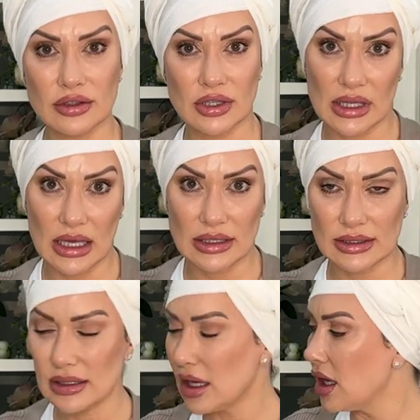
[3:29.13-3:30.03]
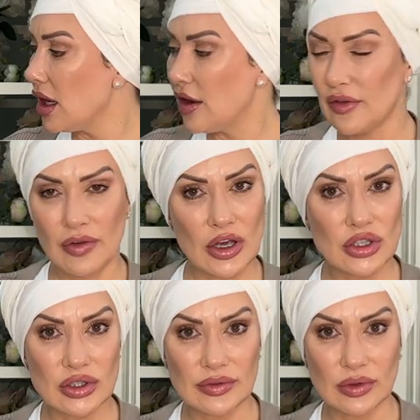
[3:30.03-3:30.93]
to this.
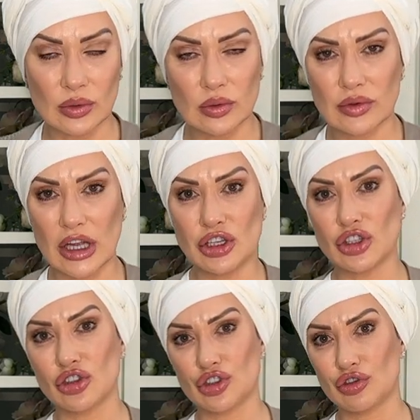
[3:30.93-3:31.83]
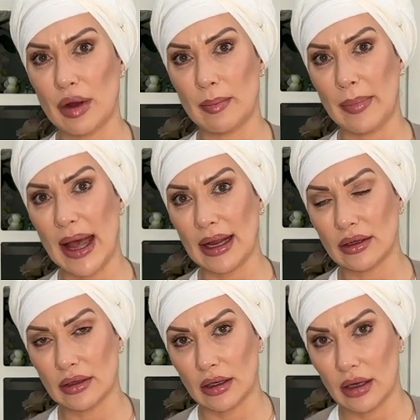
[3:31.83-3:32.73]
First of all, they strip back
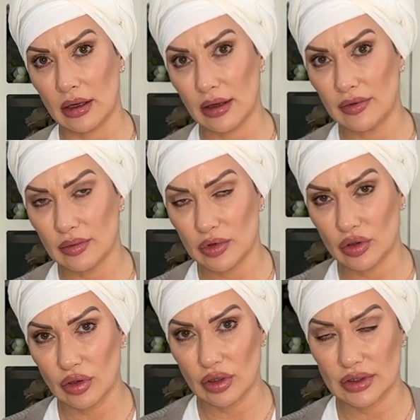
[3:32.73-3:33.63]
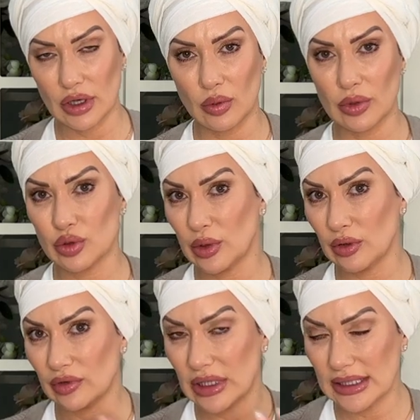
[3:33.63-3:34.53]
the colour from the crocodile, which we
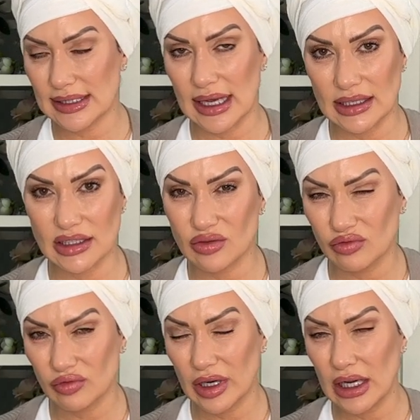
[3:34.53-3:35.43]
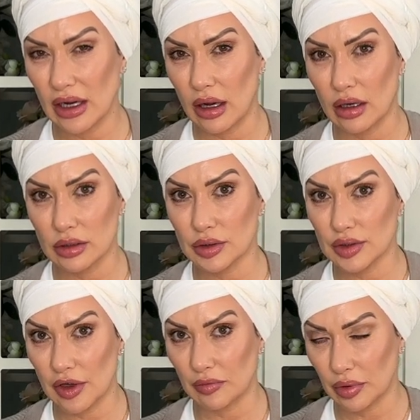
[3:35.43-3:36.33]
already said is a really hard and
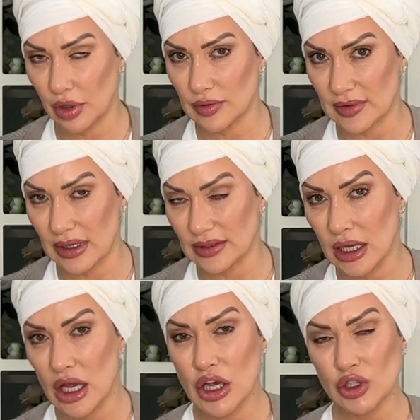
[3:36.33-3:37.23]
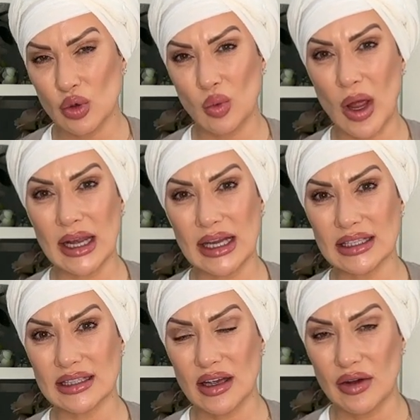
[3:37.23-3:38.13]
tough process. So when
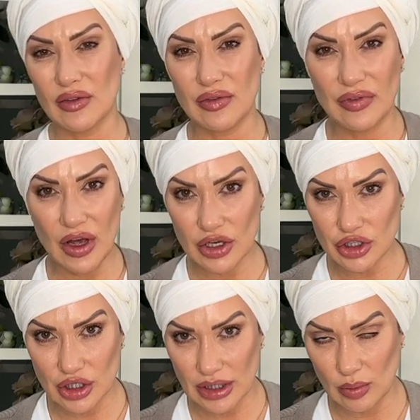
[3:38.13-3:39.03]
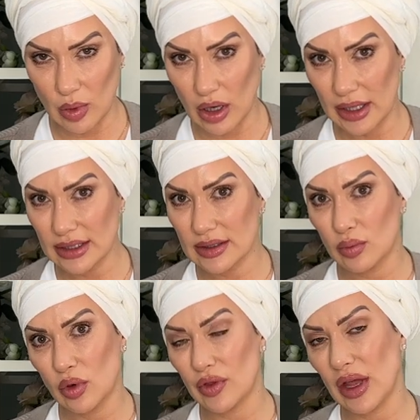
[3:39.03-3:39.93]
it's virtually white,
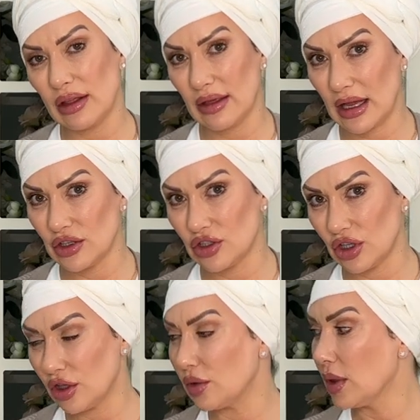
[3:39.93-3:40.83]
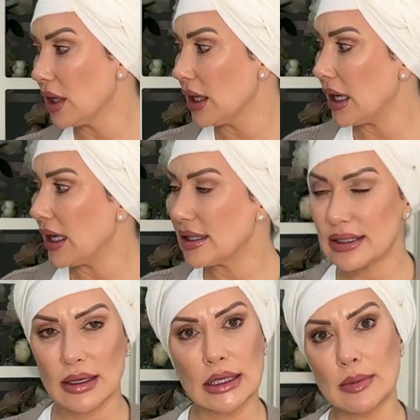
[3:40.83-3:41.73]
what they then do is
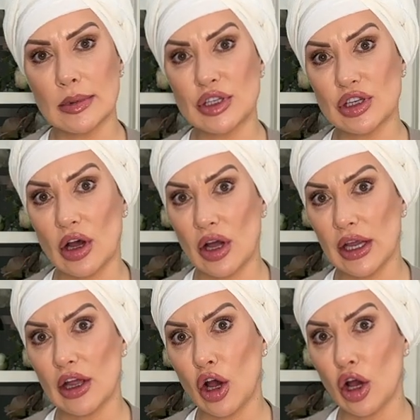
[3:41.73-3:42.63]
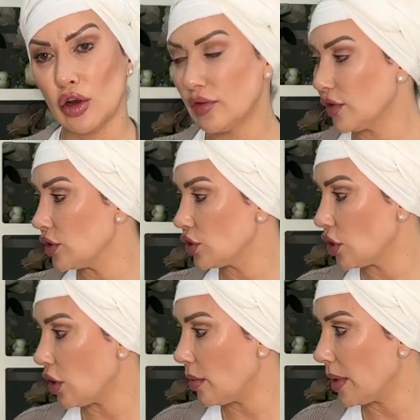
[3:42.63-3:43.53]
dye over the
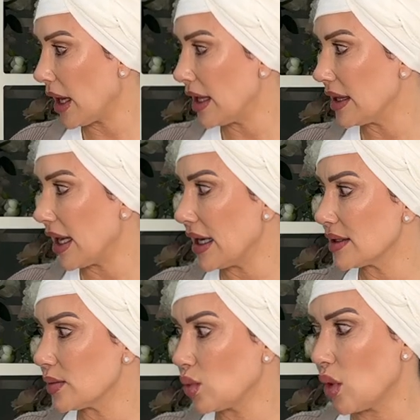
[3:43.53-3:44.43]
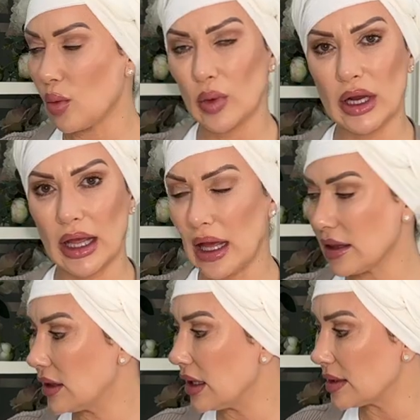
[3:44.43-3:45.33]
top, and that's what we get,
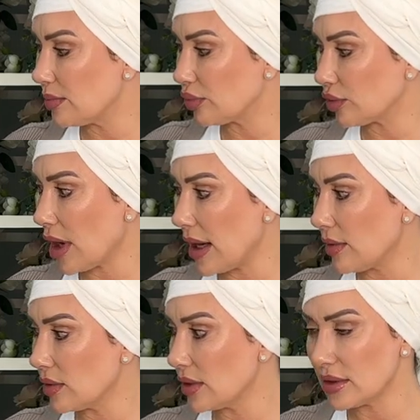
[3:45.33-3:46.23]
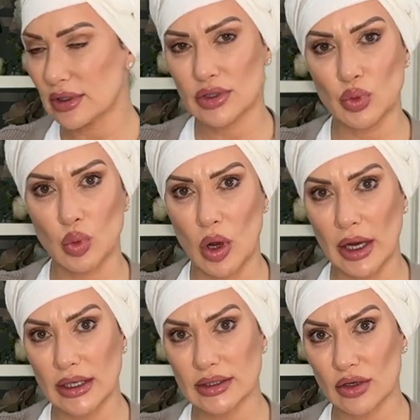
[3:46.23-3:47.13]
this brown to
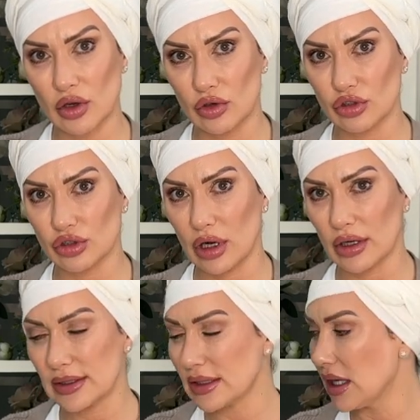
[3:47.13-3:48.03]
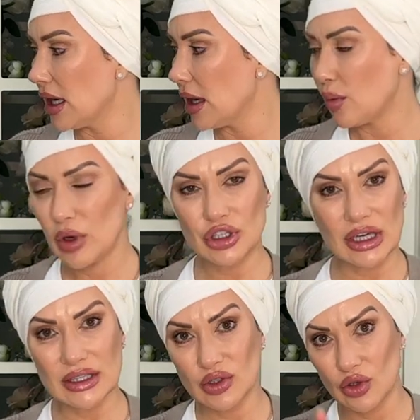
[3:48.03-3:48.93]
white contrast, which
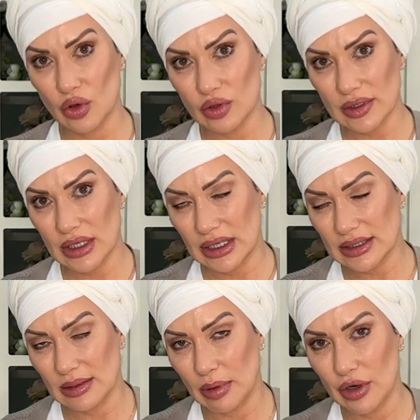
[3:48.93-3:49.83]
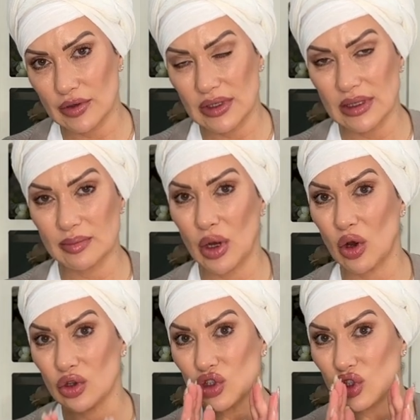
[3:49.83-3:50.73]
is not an easy process. But
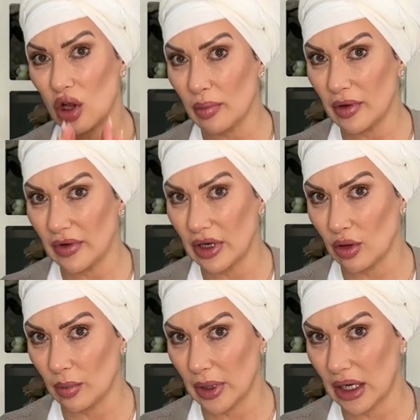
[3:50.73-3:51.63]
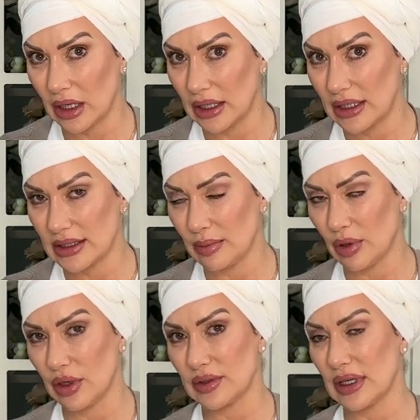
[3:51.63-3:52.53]
on top of it not being an easy
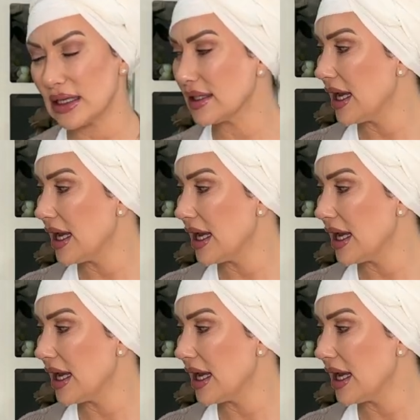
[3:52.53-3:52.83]
process,